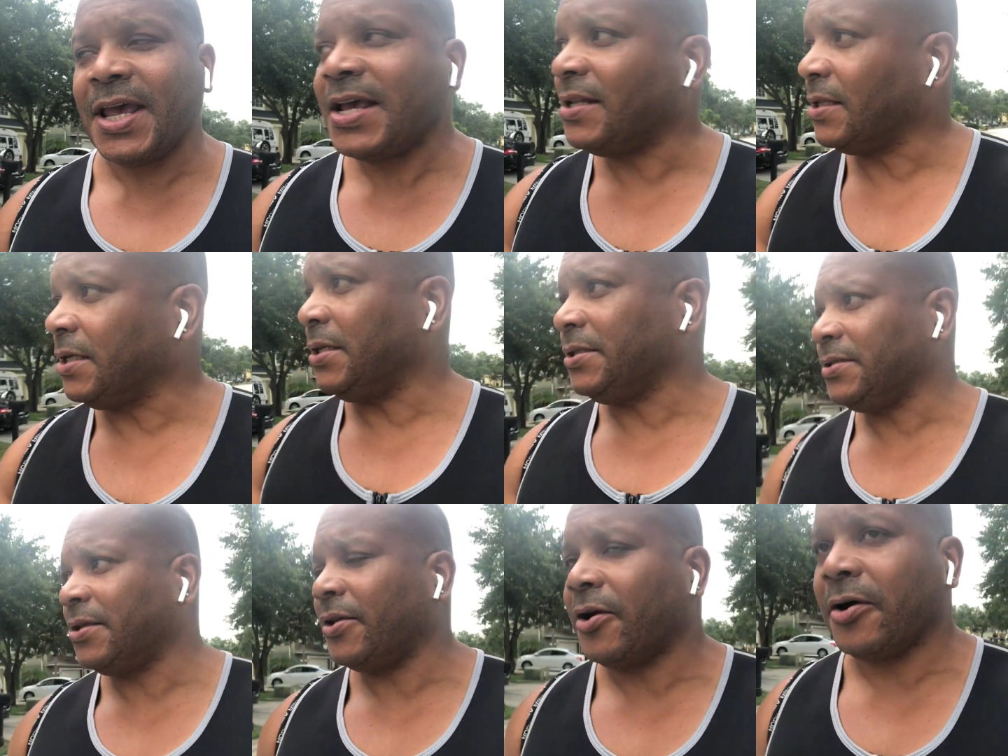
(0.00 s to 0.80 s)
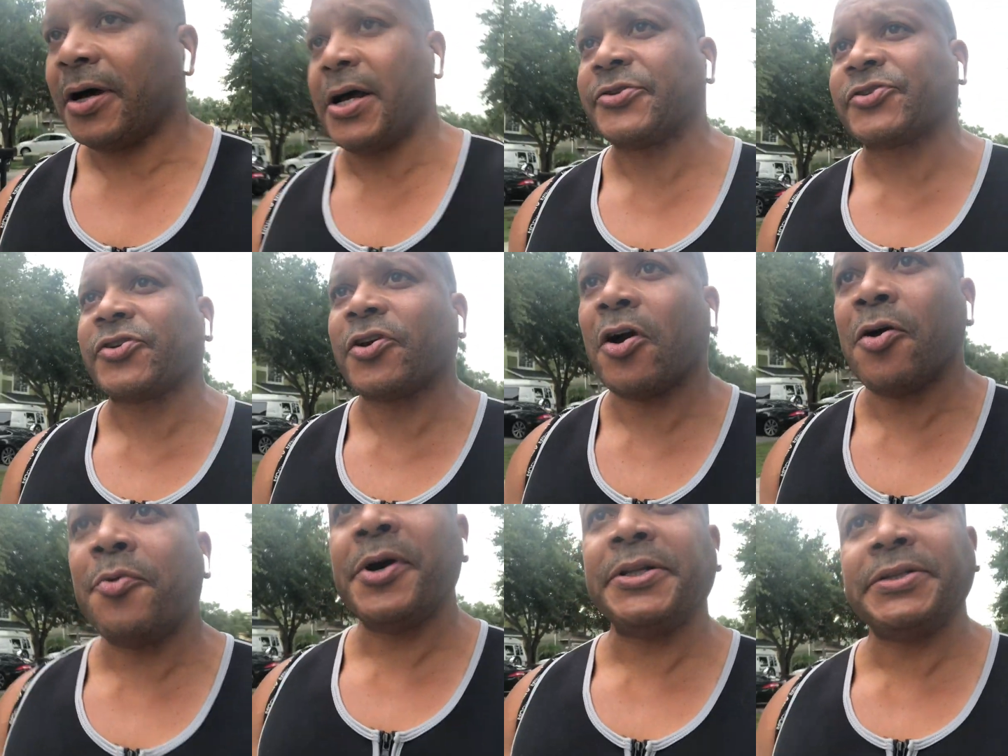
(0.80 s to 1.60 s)
hey, Lee, how's it
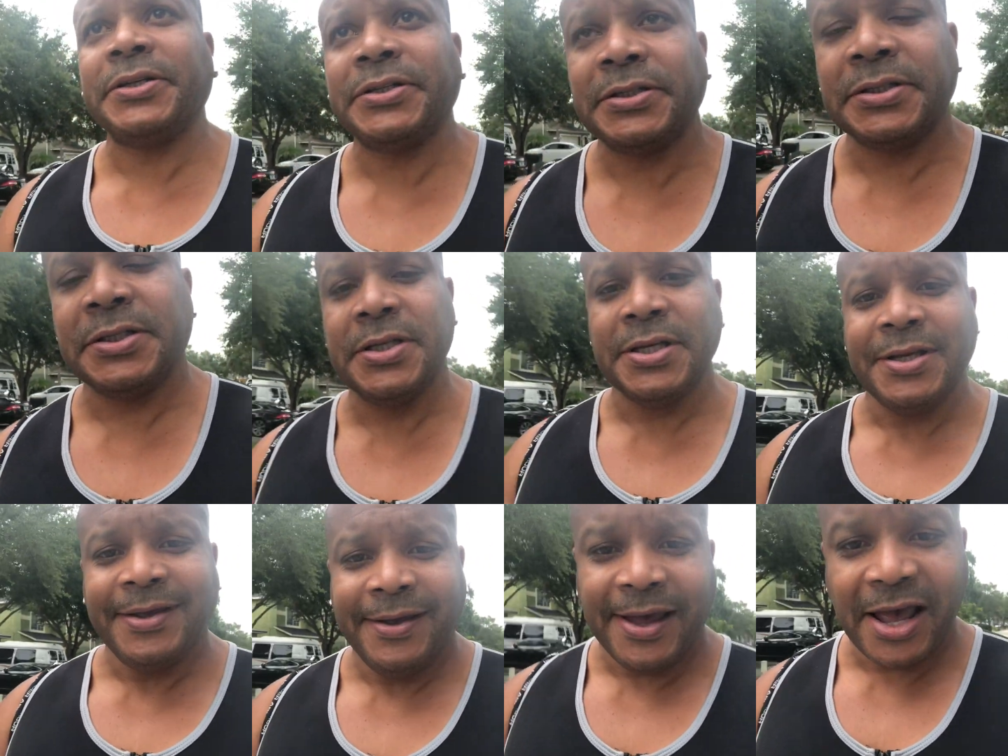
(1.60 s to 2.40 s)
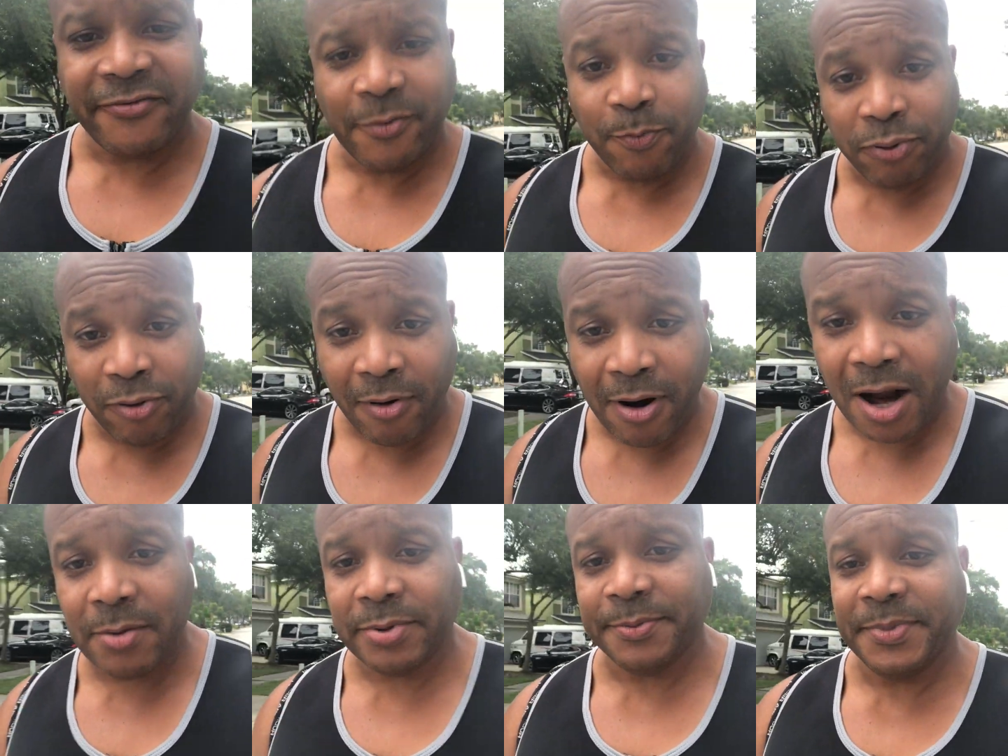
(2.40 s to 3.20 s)
going? I have a
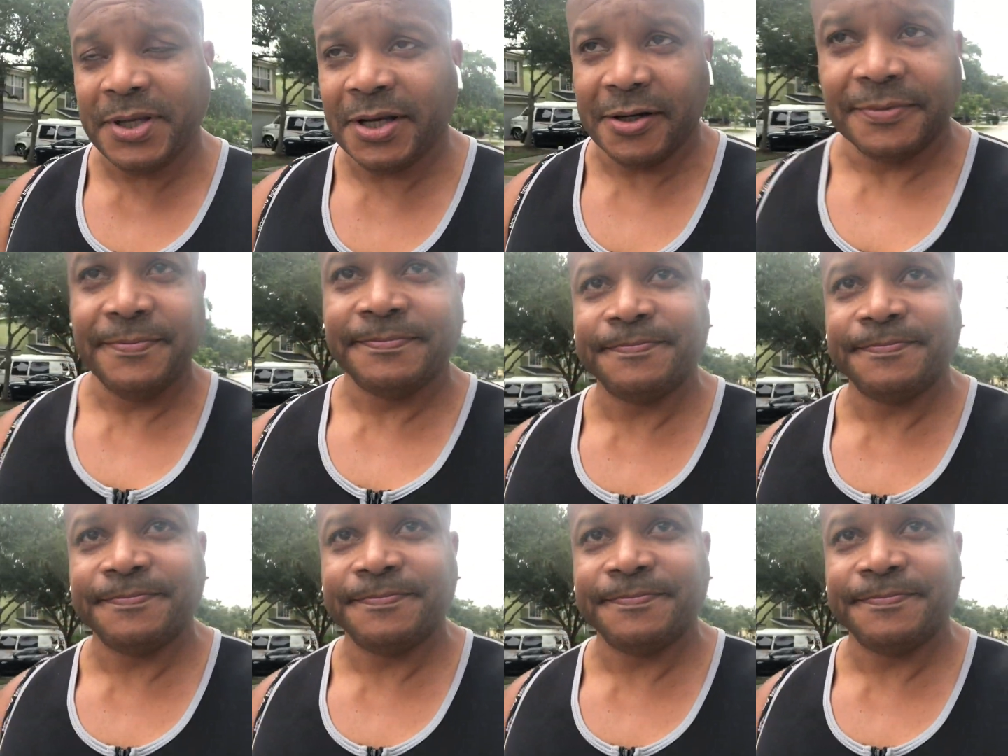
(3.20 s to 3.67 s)
problem here.